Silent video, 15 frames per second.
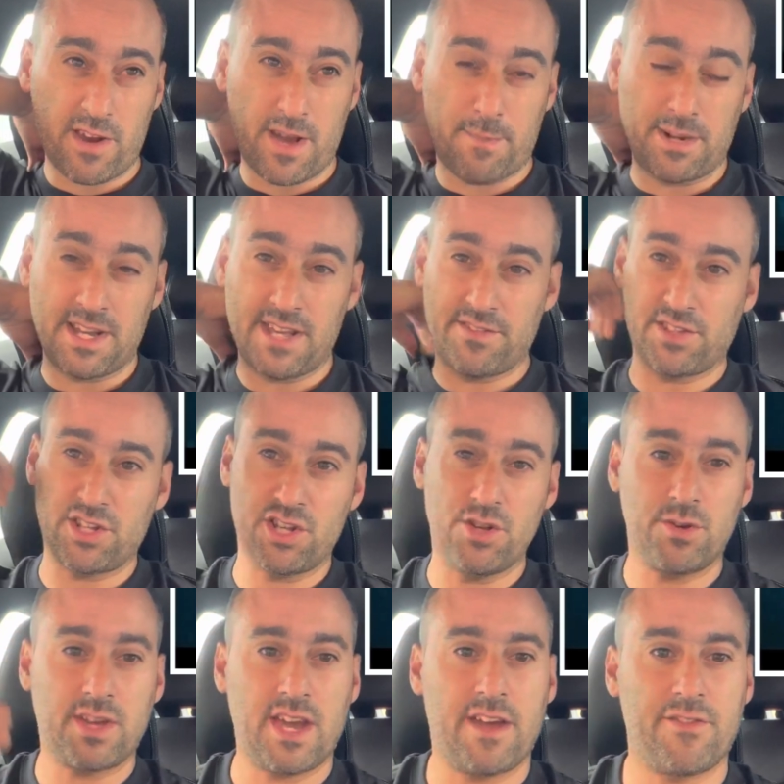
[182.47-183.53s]
I believe, in
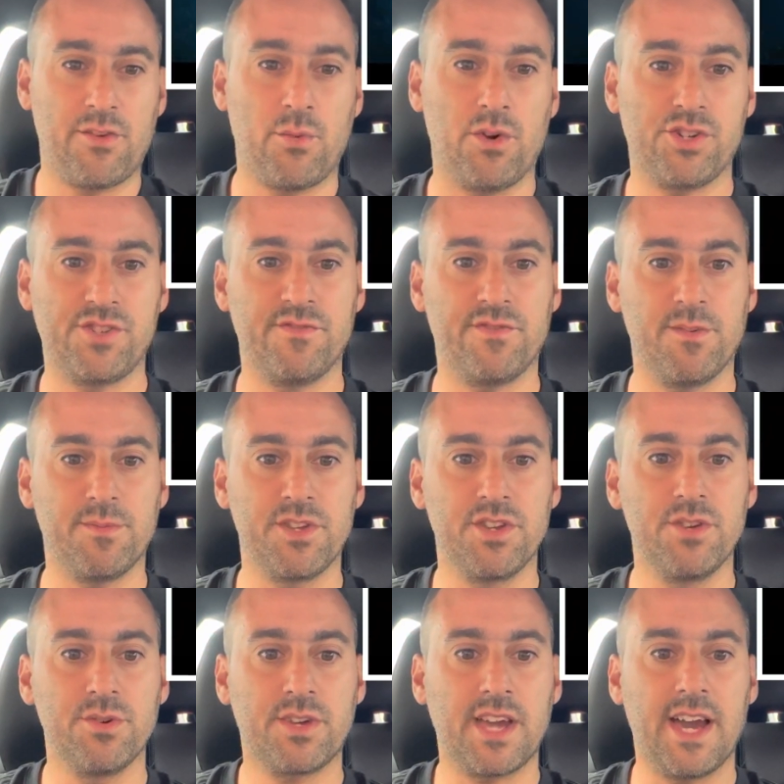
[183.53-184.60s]
the UK, if you're watching from
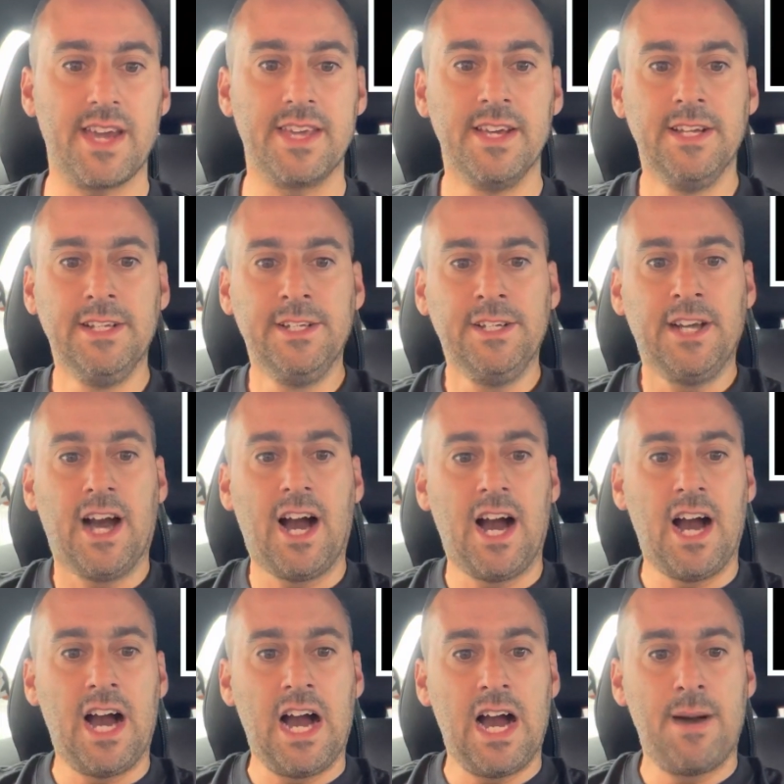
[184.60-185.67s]
the UK.
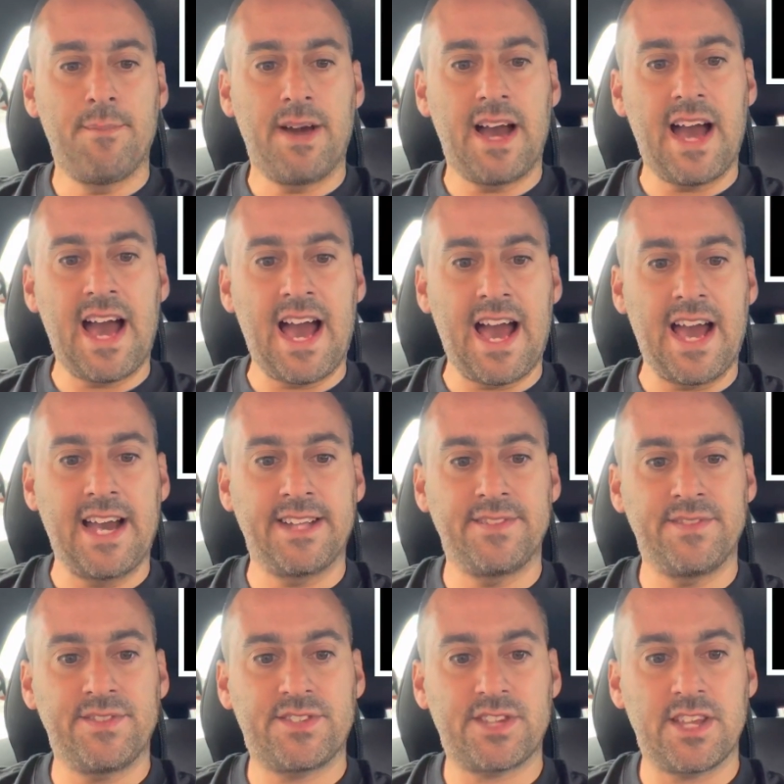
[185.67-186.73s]

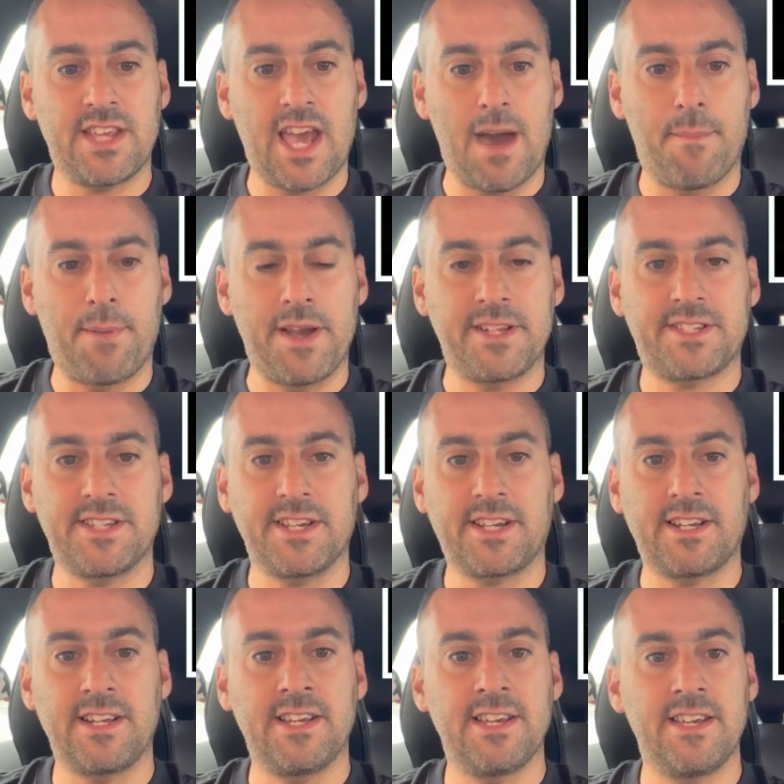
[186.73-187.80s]
And yeah,
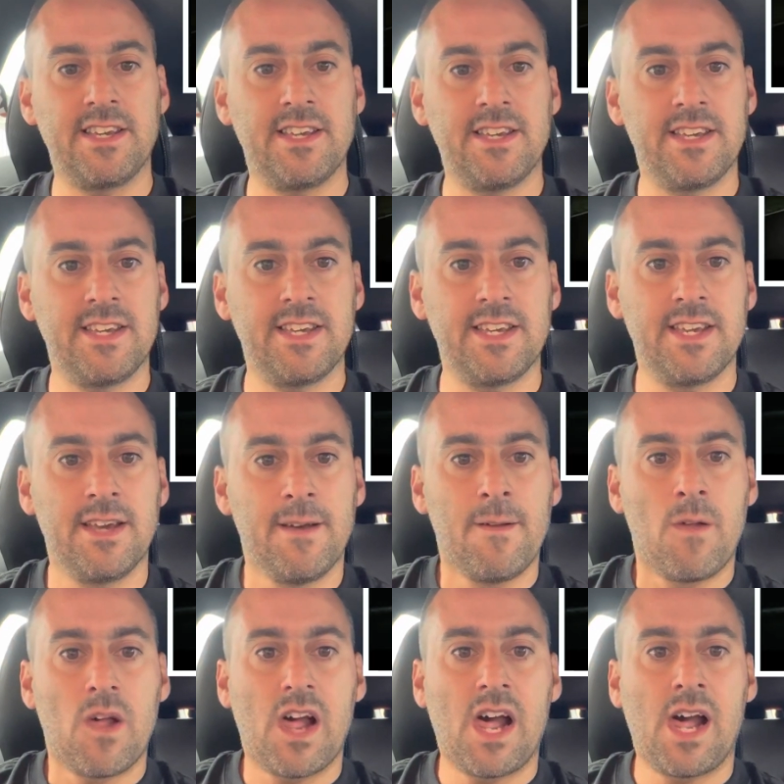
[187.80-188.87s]
basically
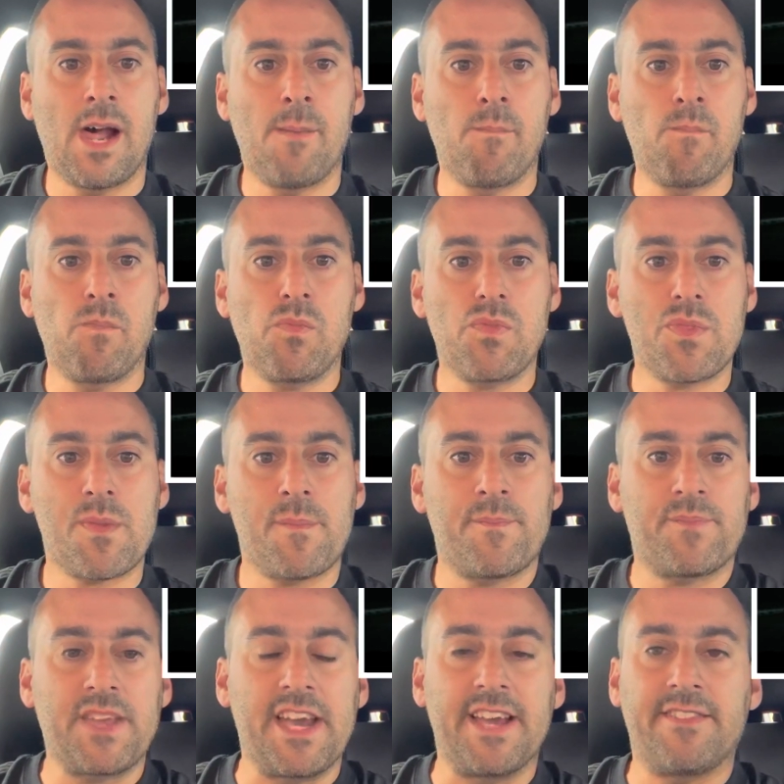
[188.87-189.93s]

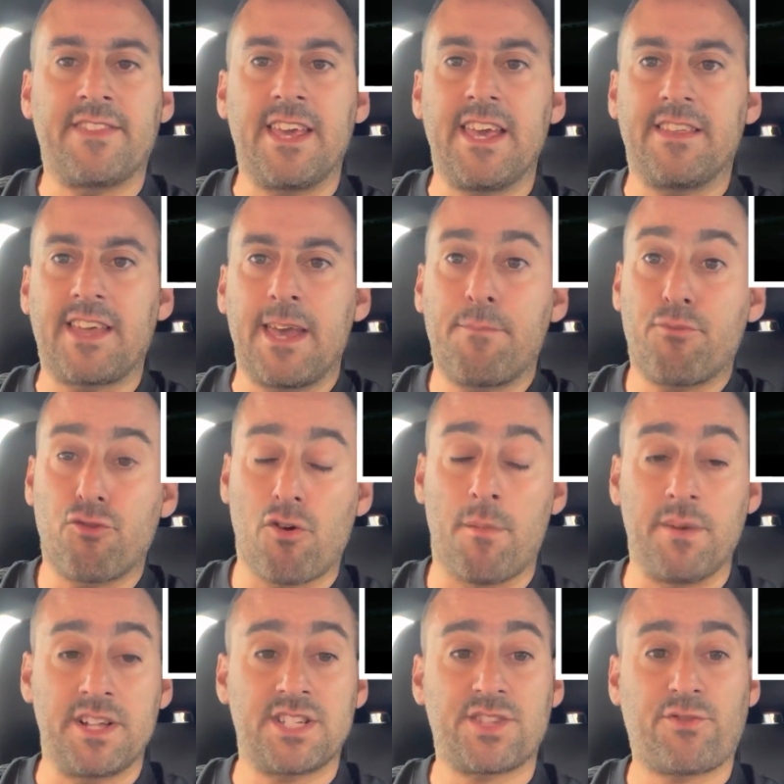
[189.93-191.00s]
they
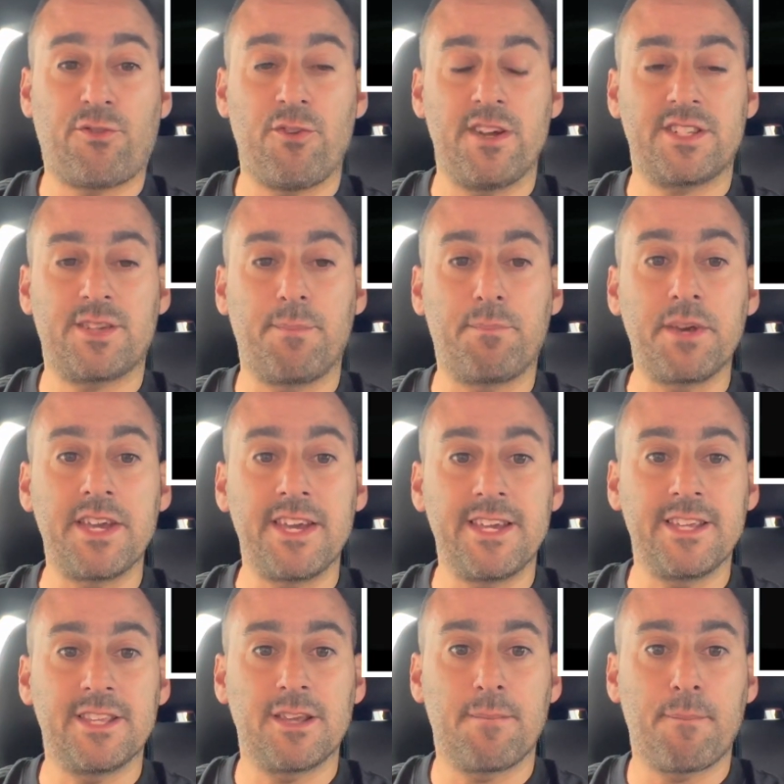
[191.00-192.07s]
promise for it to
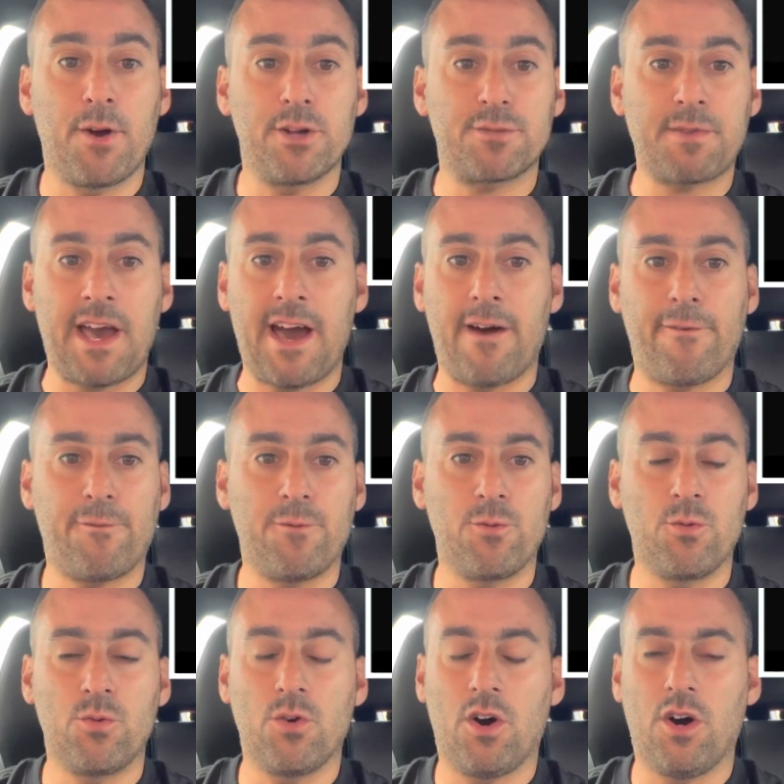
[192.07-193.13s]
be the most
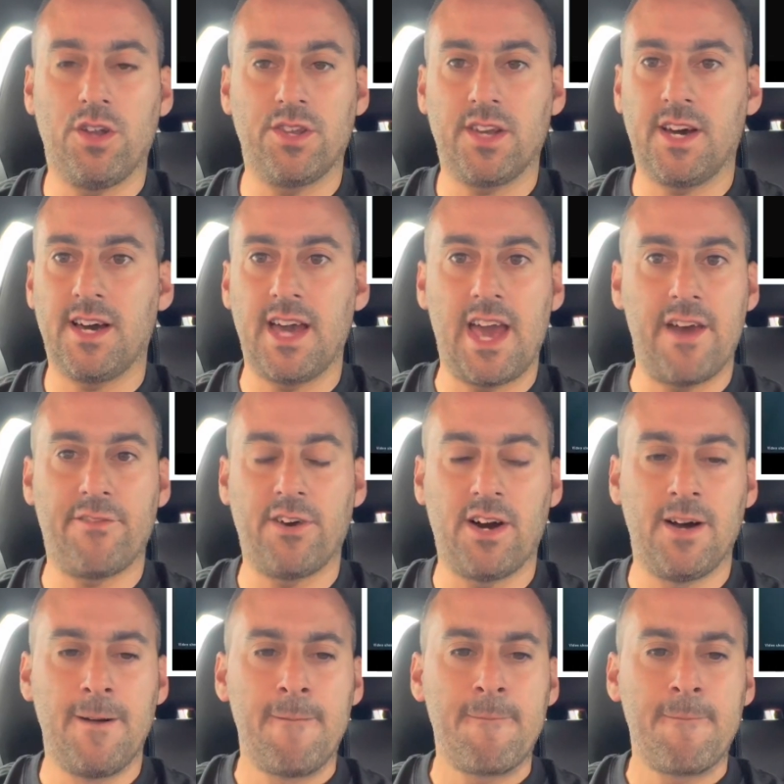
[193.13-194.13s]
powerful Honda ever.